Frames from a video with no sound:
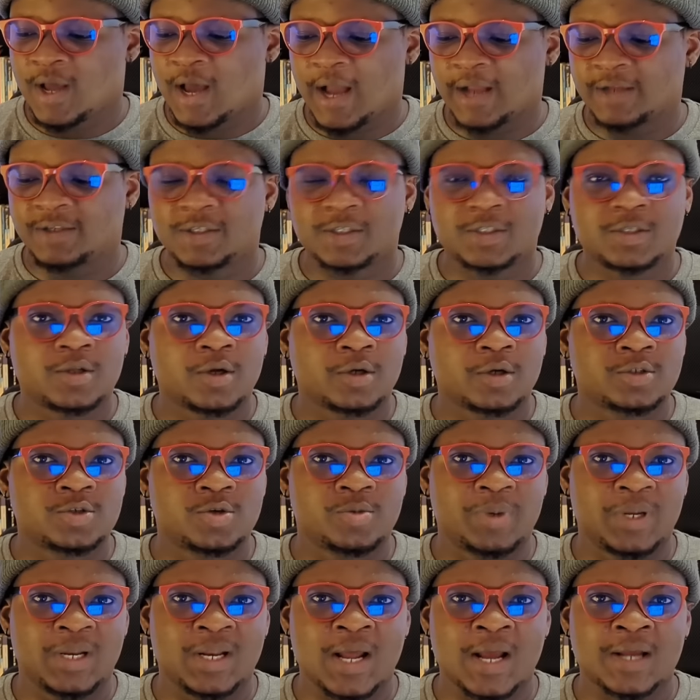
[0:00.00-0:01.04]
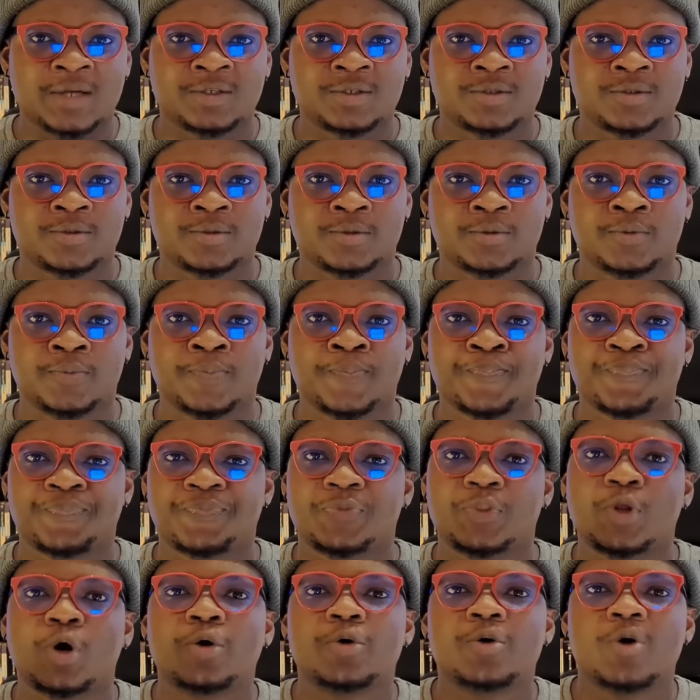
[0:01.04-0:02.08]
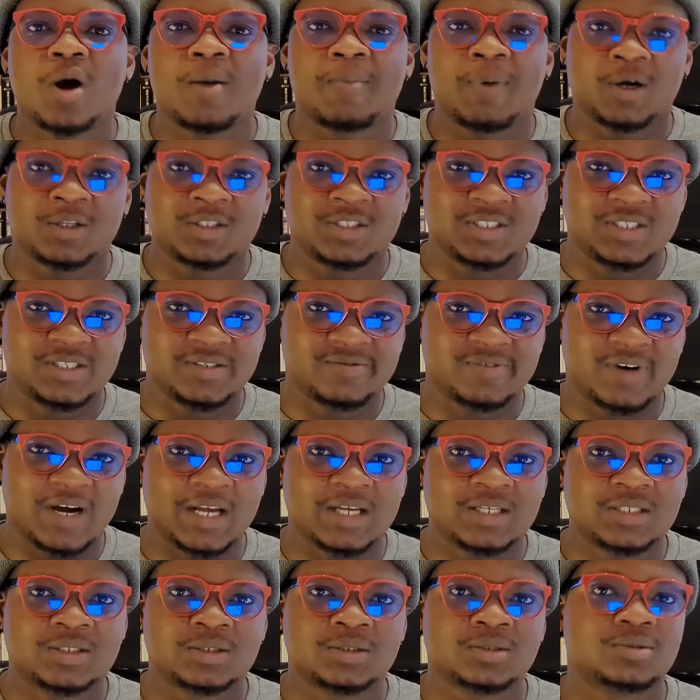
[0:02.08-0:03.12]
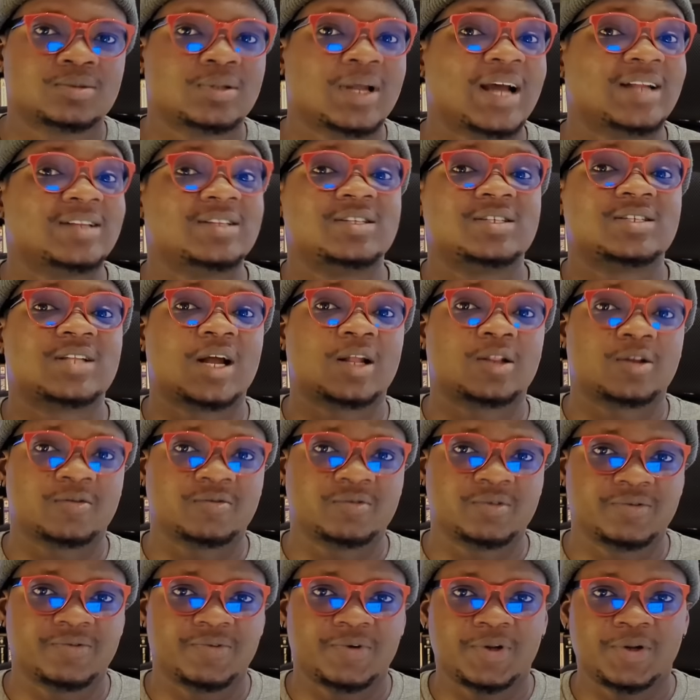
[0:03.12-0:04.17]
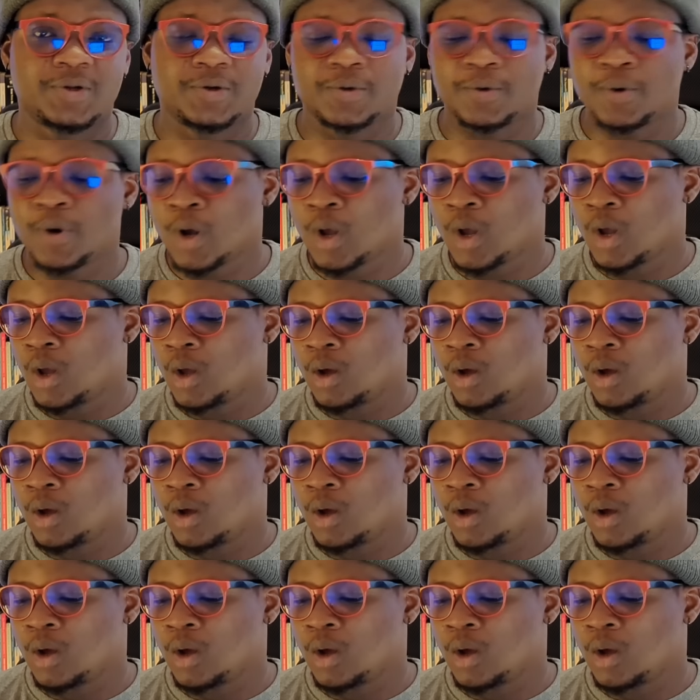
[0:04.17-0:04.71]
I just thought it would be nice to tell you about the device at the start of the video,